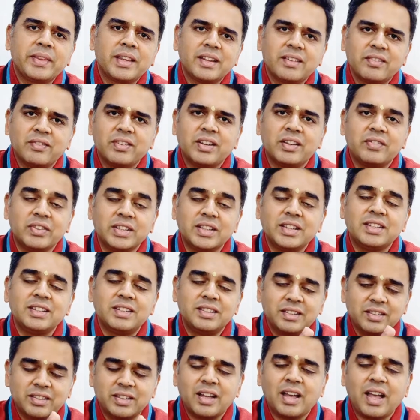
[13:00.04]
with
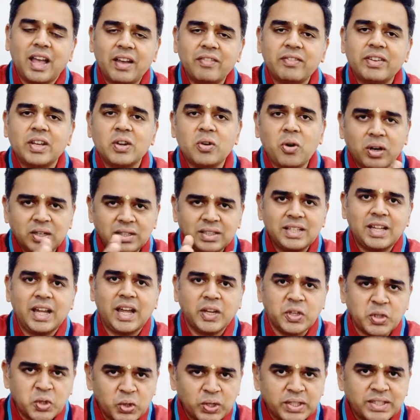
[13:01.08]
having got the
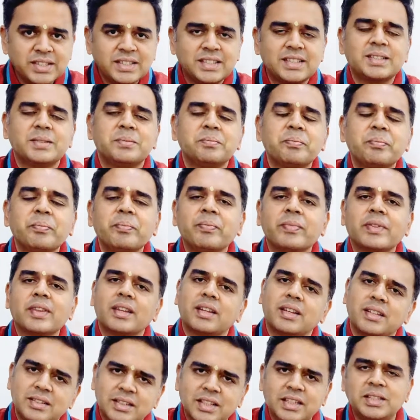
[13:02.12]
assurance,
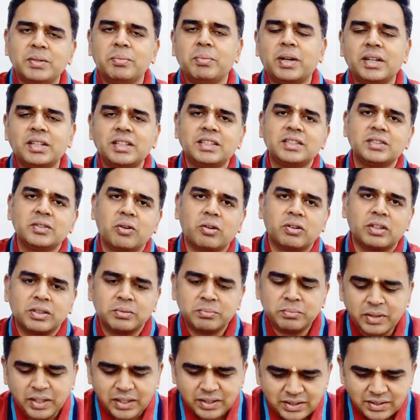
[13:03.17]
Dhadhipanda got
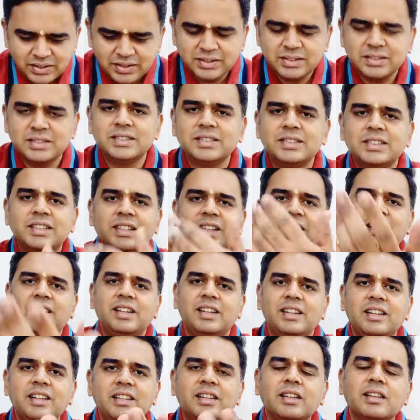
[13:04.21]
up and
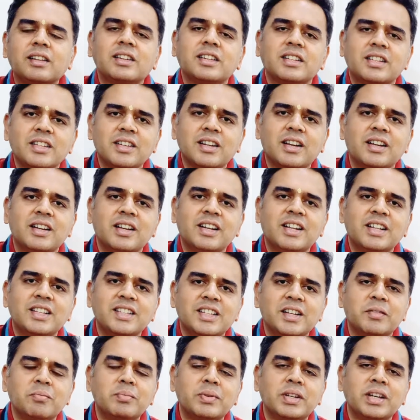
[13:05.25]
little Krishna
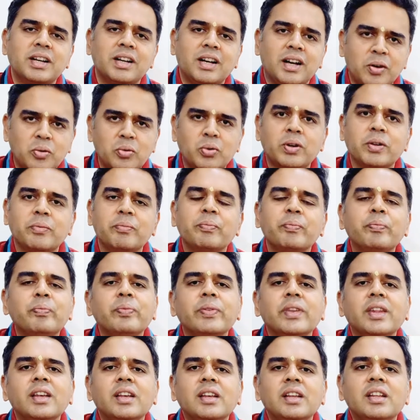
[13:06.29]
jumped out.
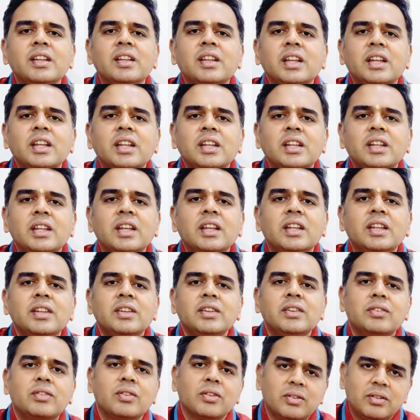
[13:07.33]

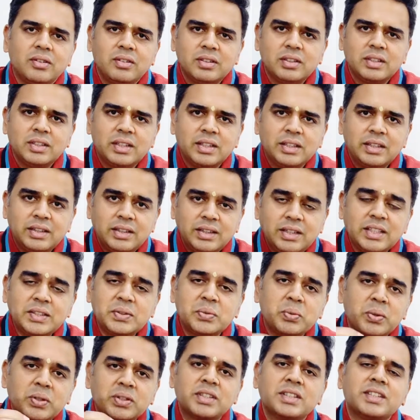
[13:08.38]
So
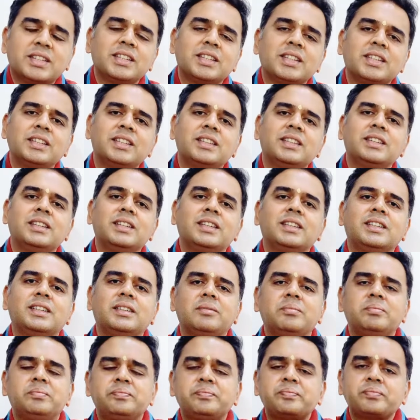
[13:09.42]
this was the